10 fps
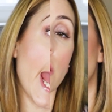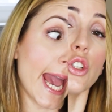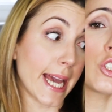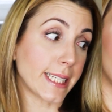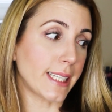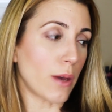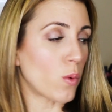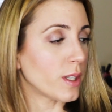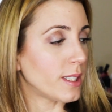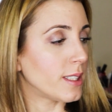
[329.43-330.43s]
Next, I
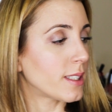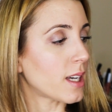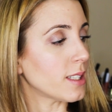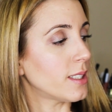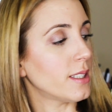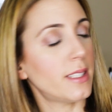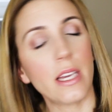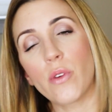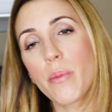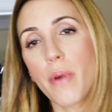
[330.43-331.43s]
want to discuss the
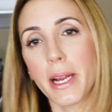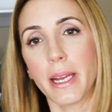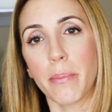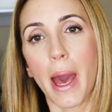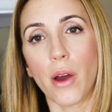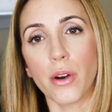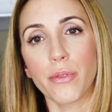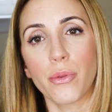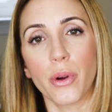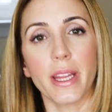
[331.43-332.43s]
Secret Brightening Powder
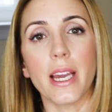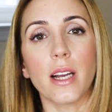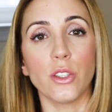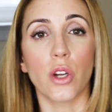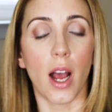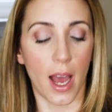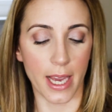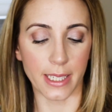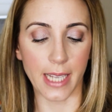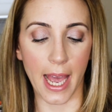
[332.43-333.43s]
for the under
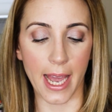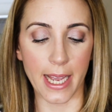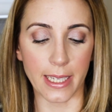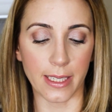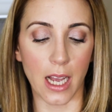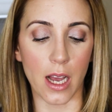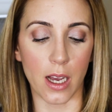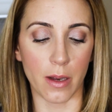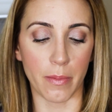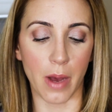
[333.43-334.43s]
eyes, and
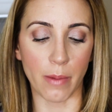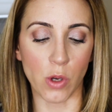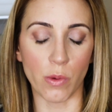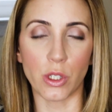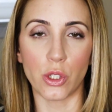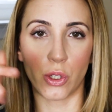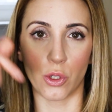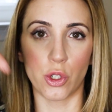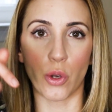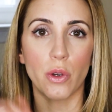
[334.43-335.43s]
I'm going
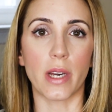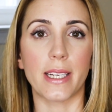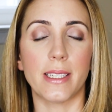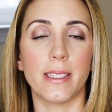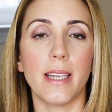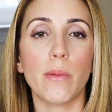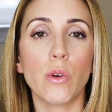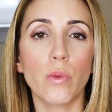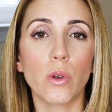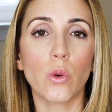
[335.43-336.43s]
to show you guys the
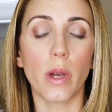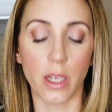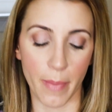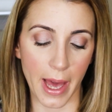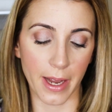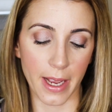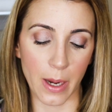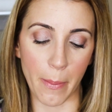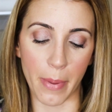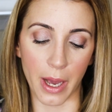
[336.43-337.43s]
demo real quick about
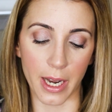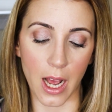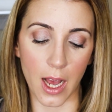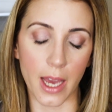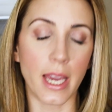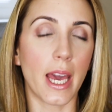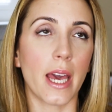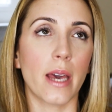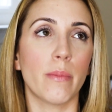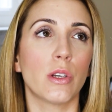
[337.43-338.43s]
it, but I
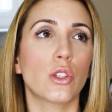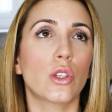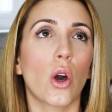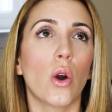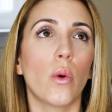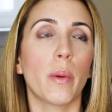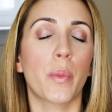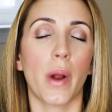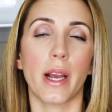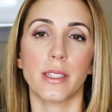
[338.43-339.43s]
am so
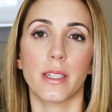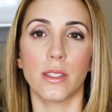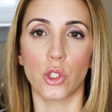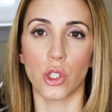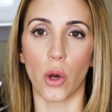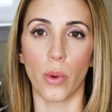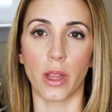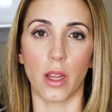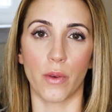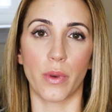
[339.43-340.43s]
impressed and so
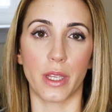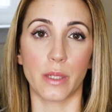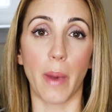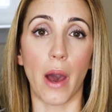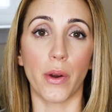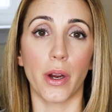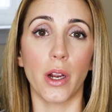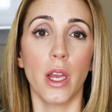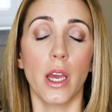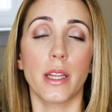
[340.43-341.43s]
in love with this
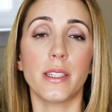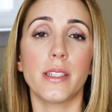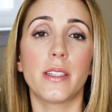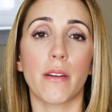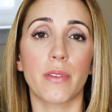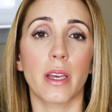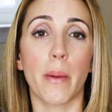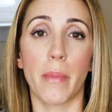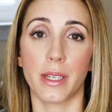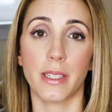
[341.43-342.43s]
powder. This is definitely
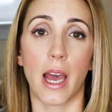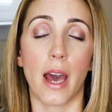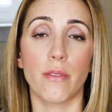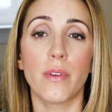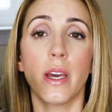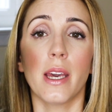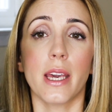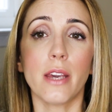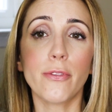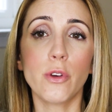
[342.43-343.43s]
a must-have.
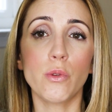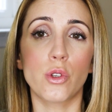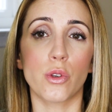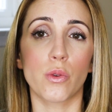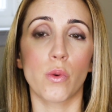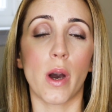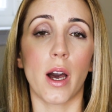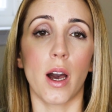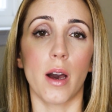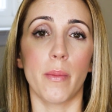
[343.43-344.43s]
If you do
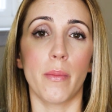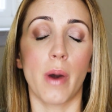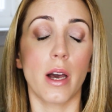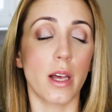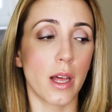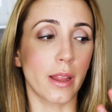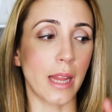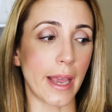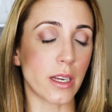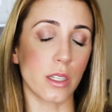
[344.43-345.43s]

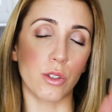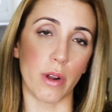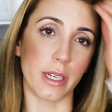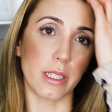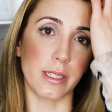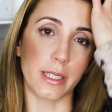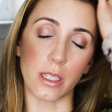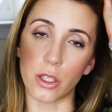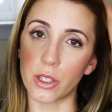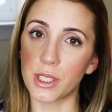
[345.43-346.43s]
like under eye
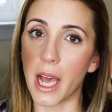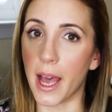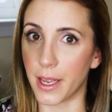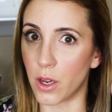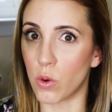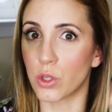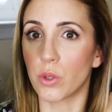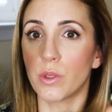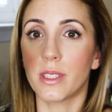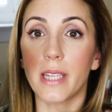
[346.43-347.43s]
concealers and
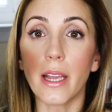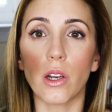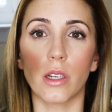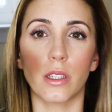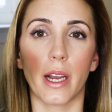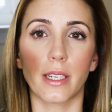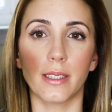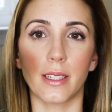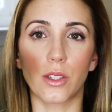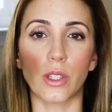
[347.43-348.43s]
also set your under eye
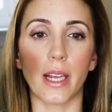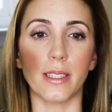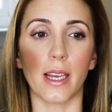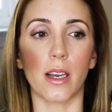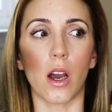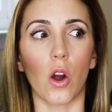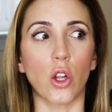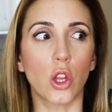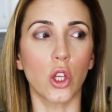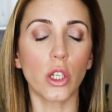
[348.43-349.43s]
concealers and
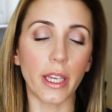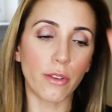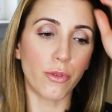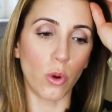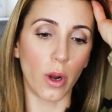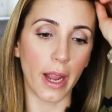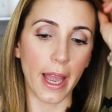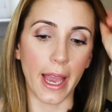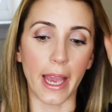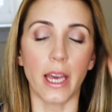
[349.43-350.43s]
are looking for
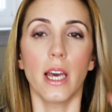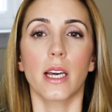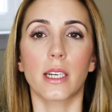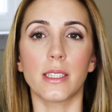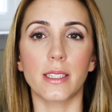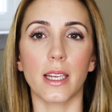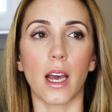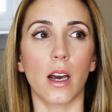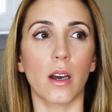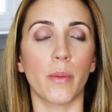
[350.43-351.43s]
a
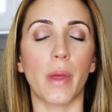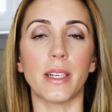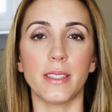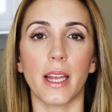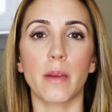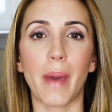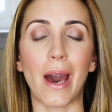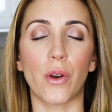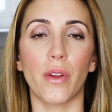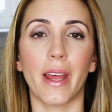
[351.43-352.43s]
setting
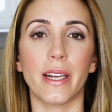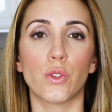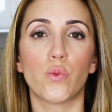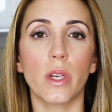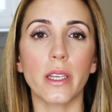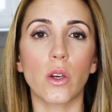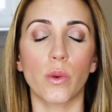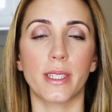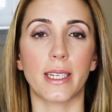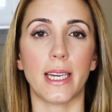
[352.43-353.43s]
powder that is really
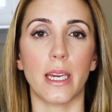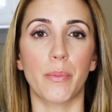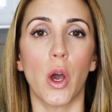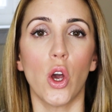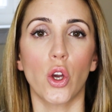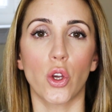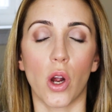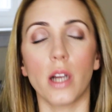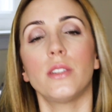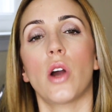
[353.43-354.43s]
going to keep
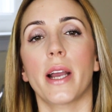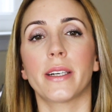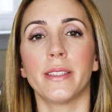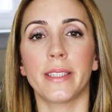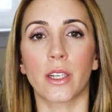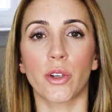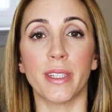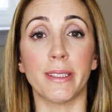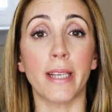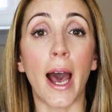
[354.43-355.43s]
your under eye concealer
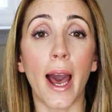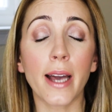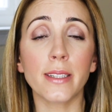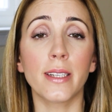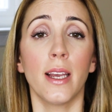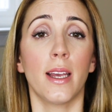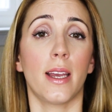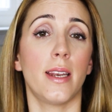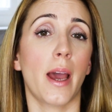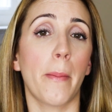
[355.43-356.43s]
intact
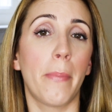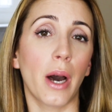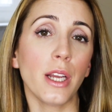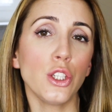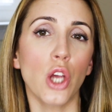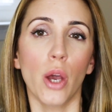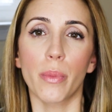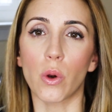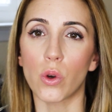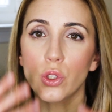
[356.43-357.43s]
and not budge,
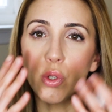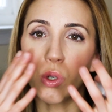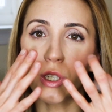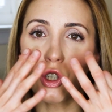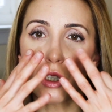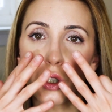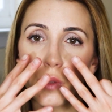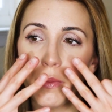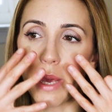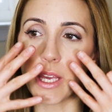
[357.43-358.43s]
but also
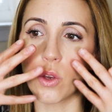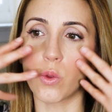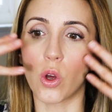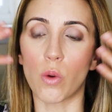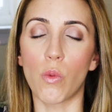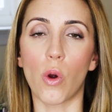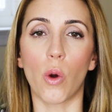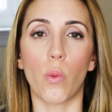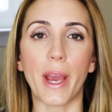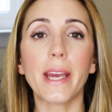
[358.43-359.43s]
just make you look more
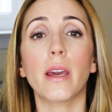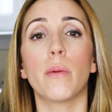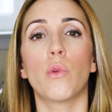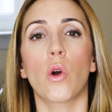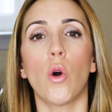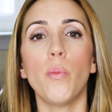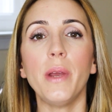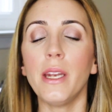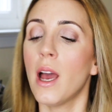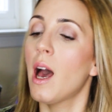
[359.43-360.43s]
awake and more
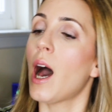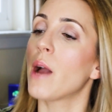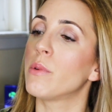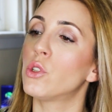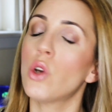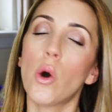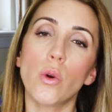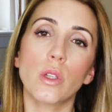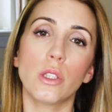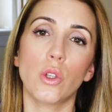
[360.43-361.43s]
open, I would
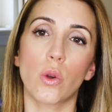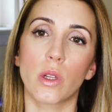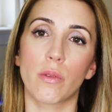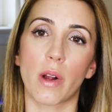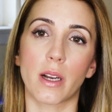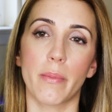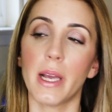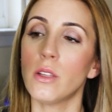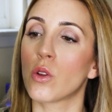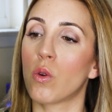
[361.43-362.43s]
totally
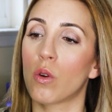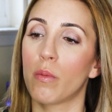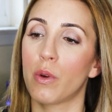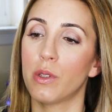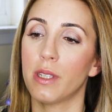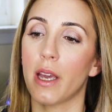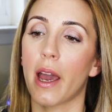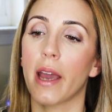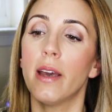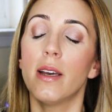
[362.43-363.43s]
recommend the Laura
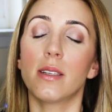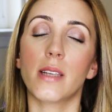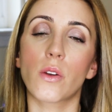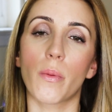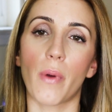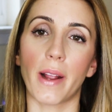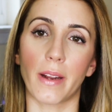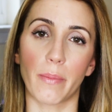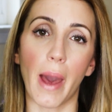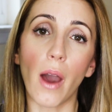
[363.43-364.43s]
Mercier Secret
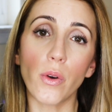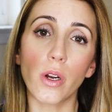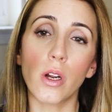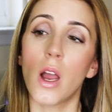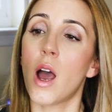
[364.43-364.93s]
Brightening Powder.